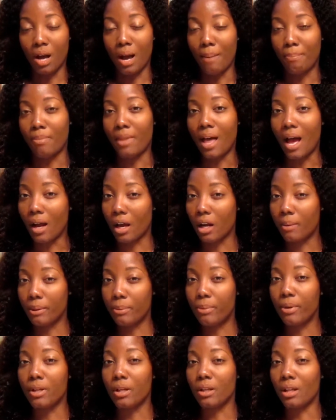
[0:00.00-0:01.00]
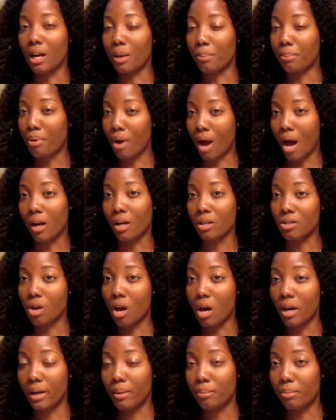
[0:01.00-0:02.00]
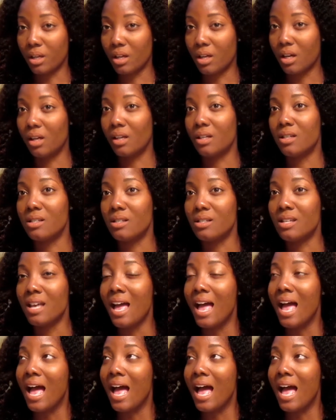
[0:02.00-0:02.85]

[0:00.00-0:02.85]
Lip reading: I'm not gonna be putting a lot of products on it, because